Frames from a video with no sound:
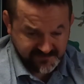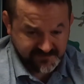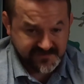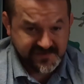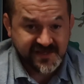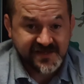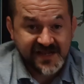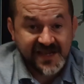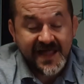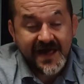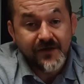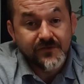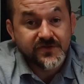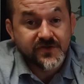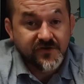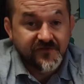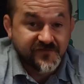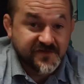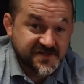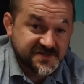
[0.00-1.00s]
The cloud
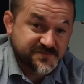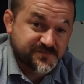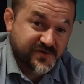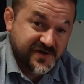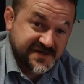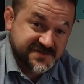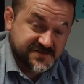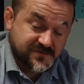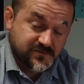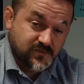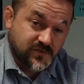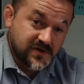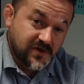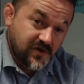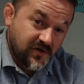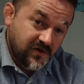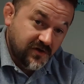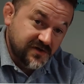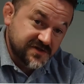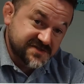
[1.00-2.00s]
cover that's present will
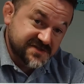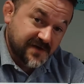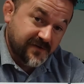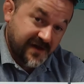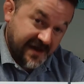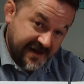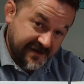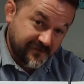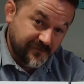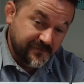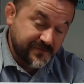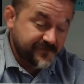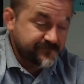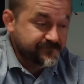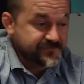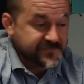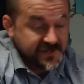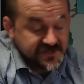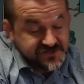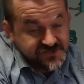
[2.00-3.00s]
also help
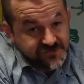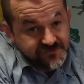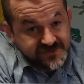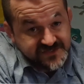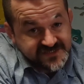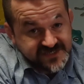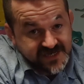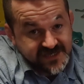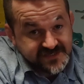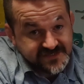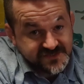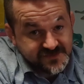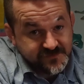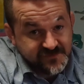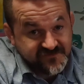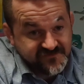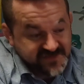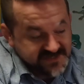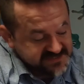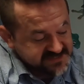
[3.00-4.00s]
to retain some
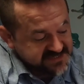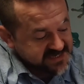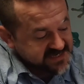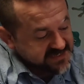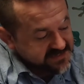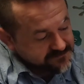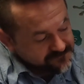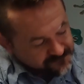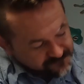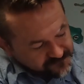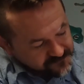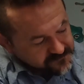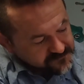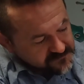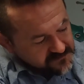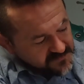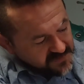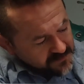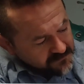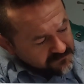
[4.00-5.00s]
of this heat,
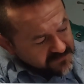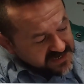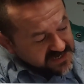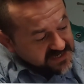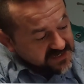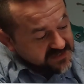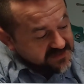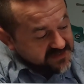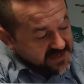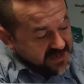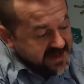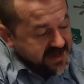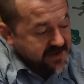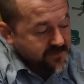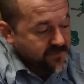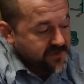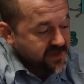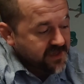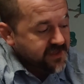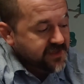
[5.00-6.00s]
meaning that
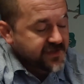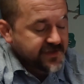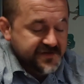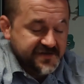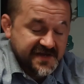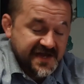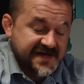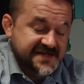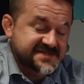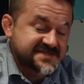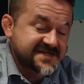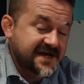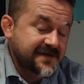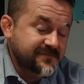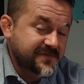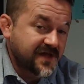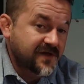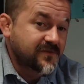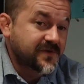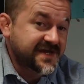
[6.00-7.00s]
our
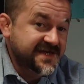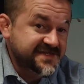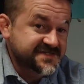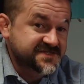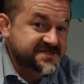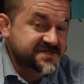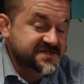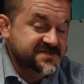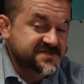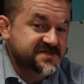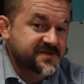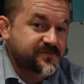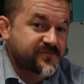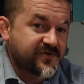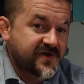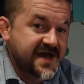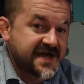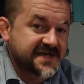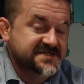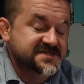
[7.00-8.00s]
nighttime low isn't as
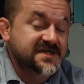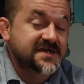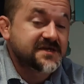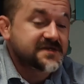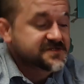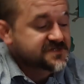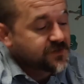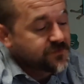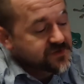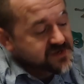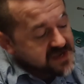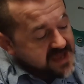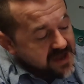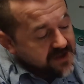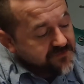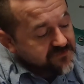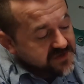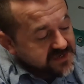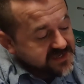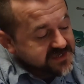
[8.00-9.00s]
depressed. So we're
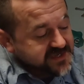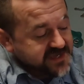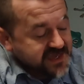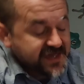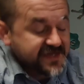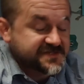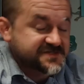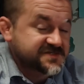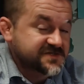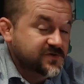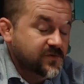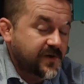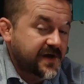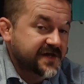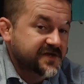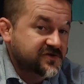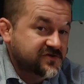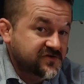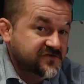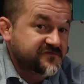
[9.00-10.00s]
now really getting to
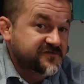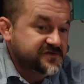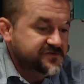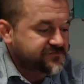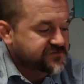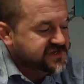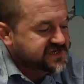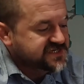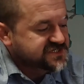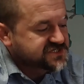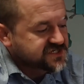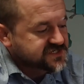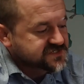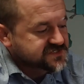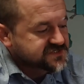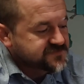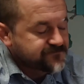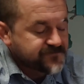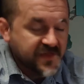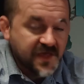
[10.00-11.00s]
quite covered regions.